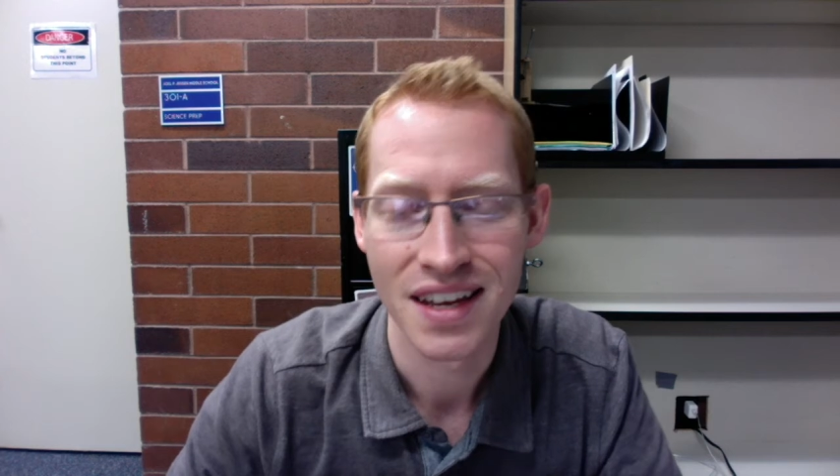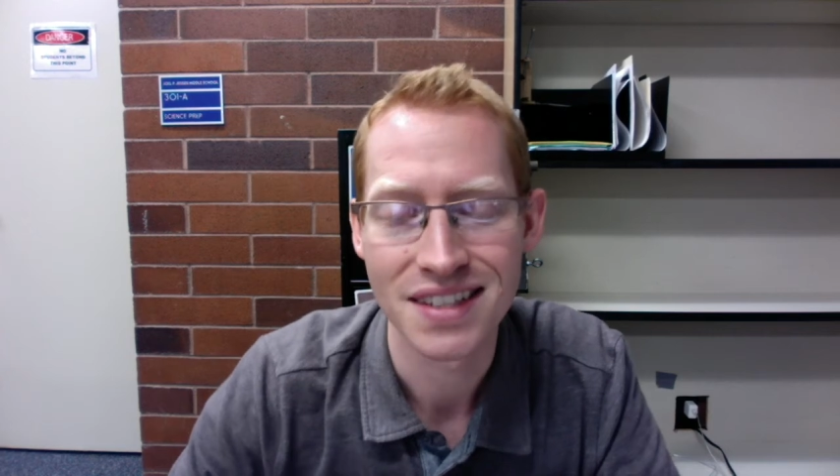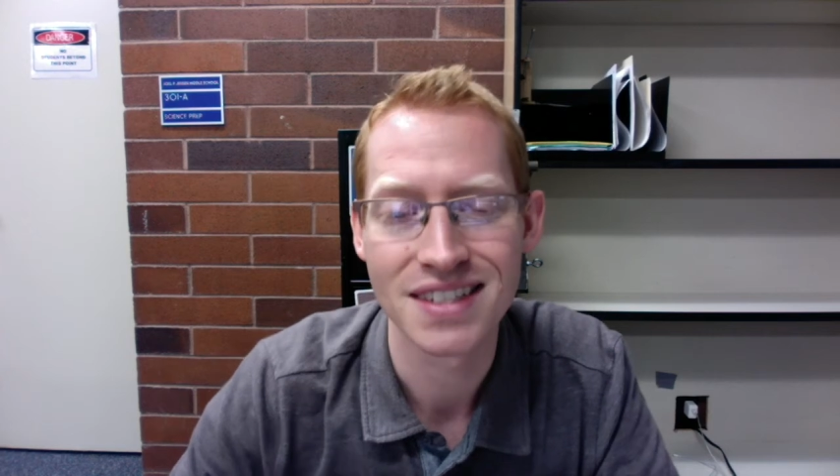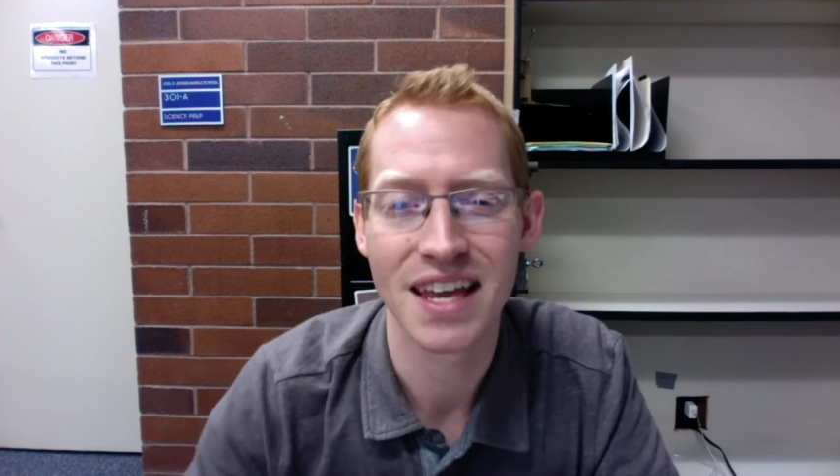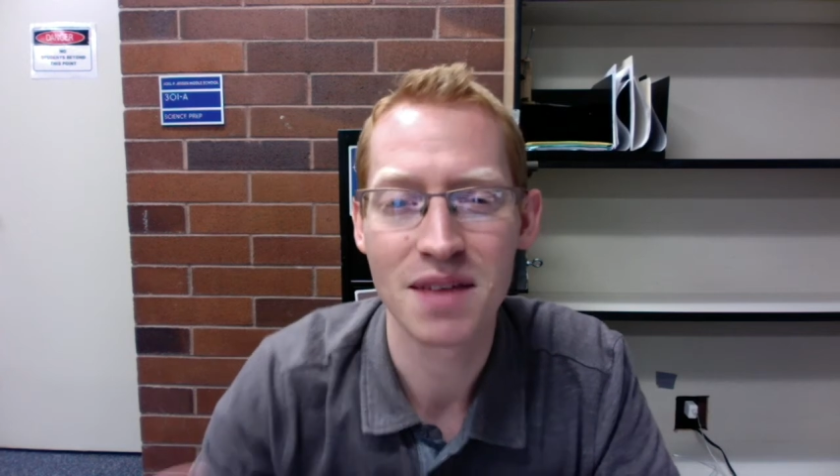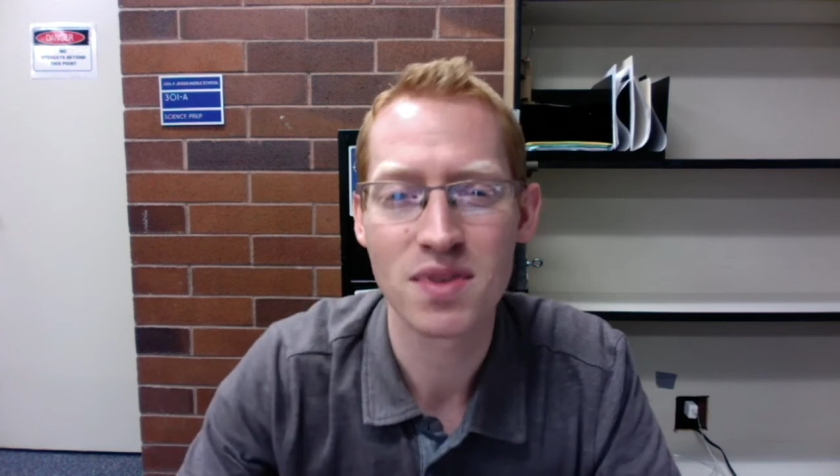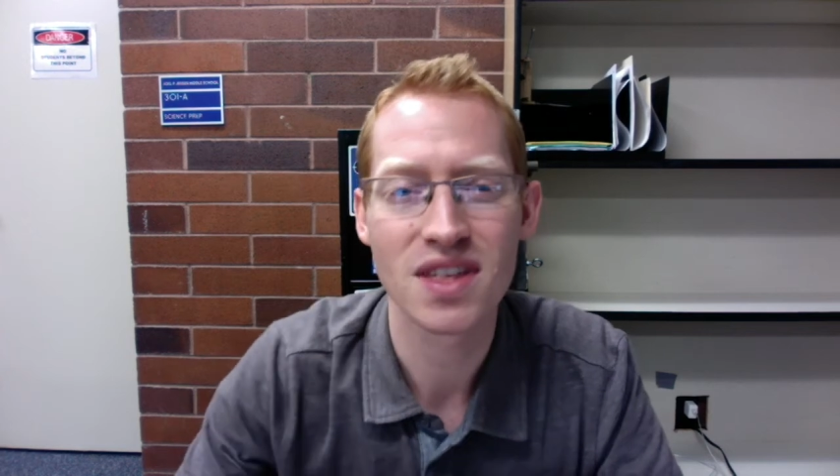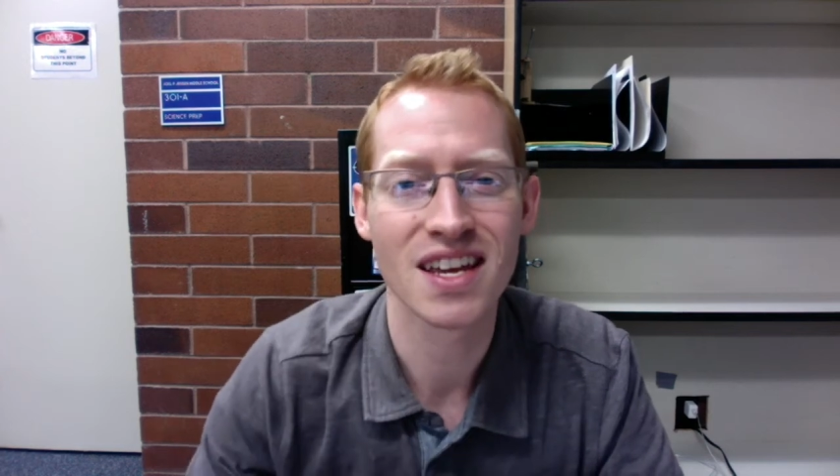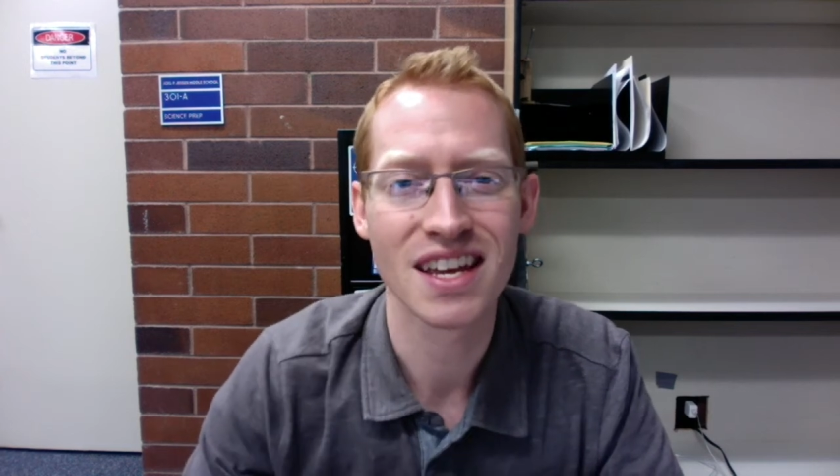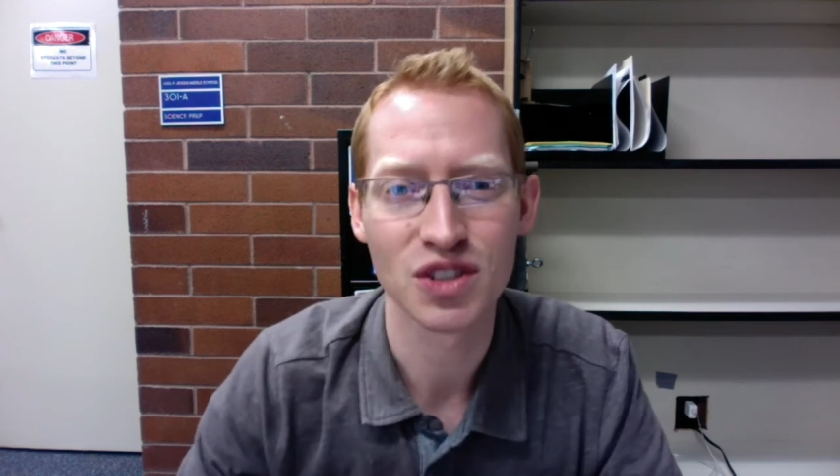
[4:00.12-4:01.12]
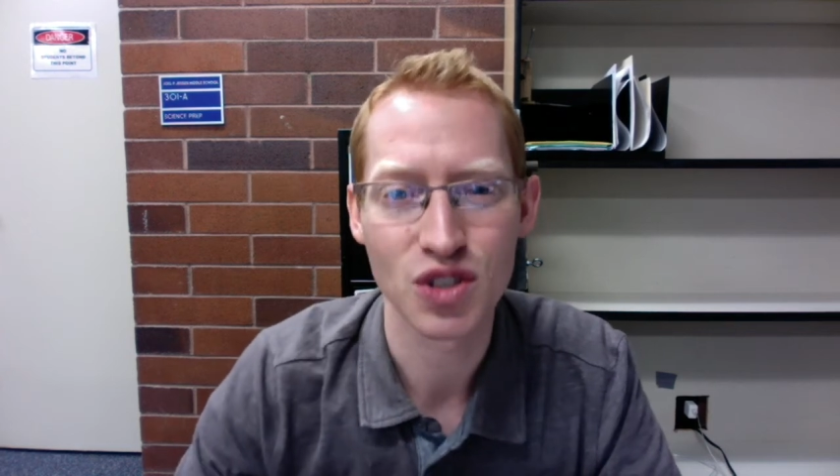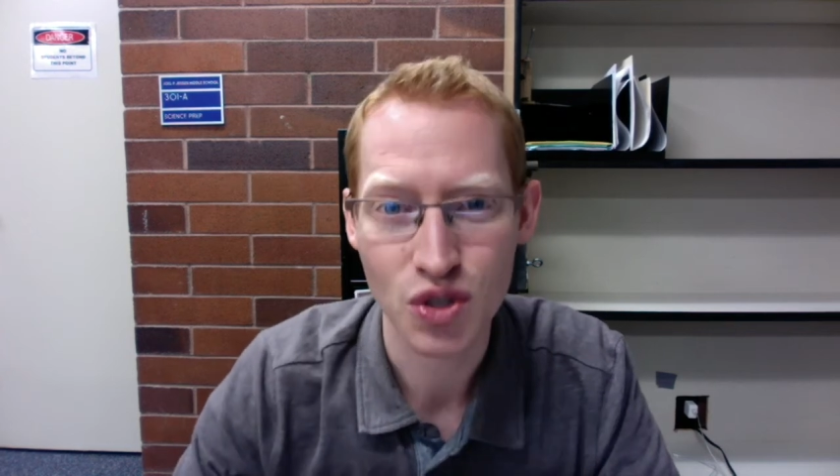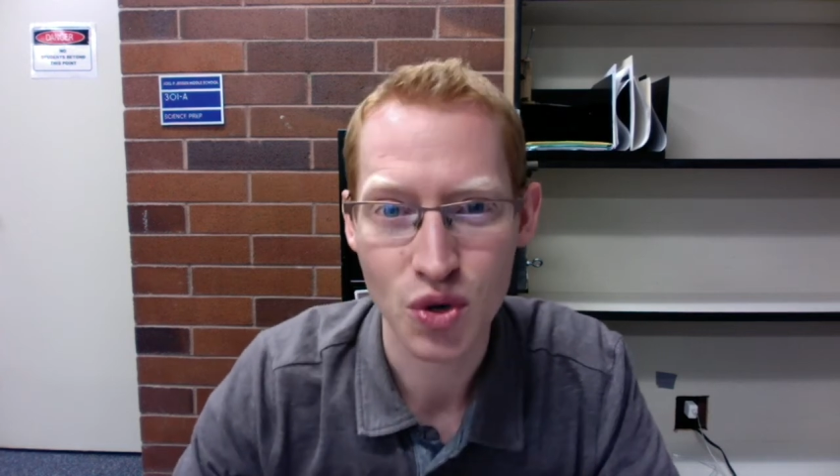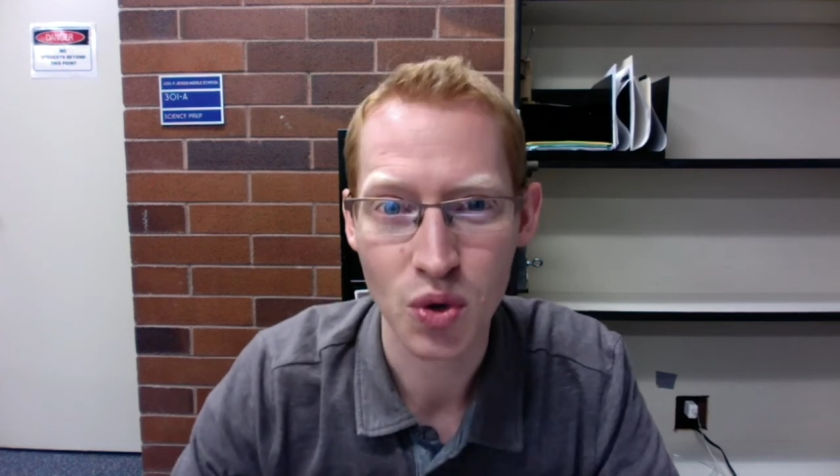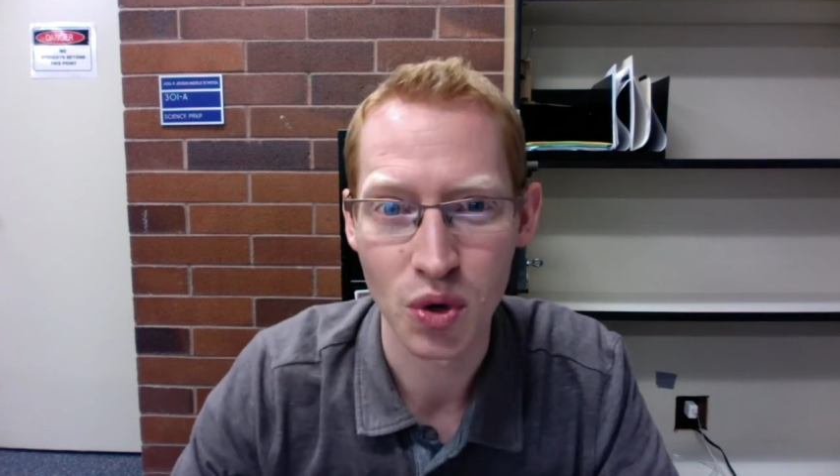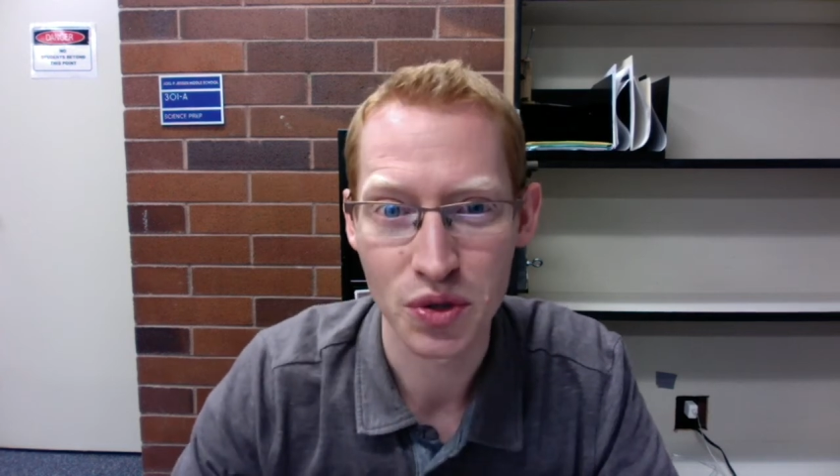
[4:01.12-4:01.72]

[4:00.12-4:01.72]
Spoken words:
Same thing in school.